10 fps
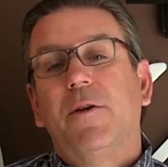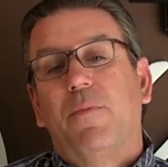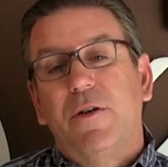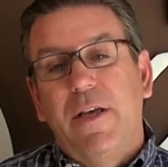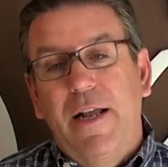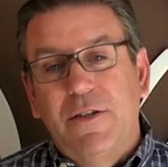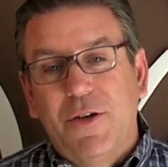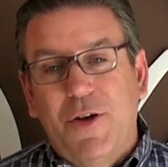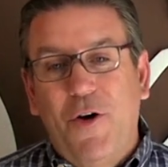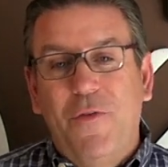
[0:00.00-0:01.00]
as it pertains
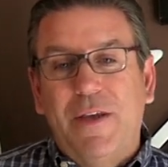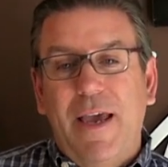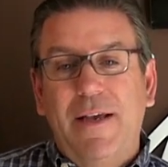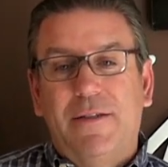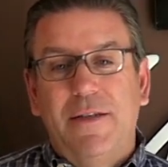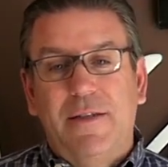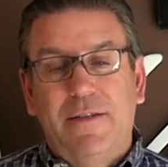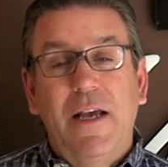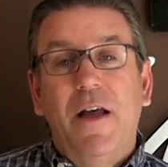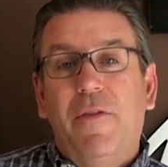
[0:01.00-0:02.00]
to COVID cases
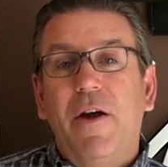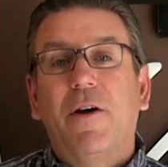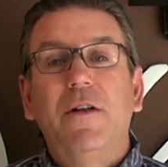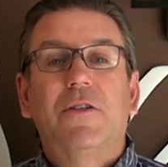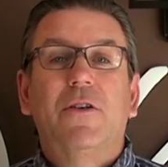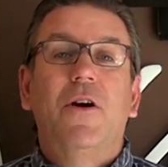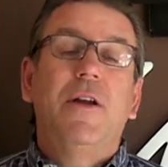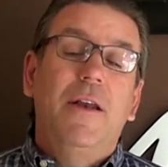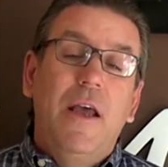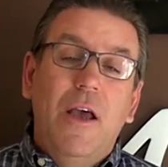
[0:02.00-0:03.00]
as they are
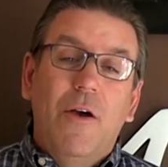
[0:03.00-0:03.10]
concerned, and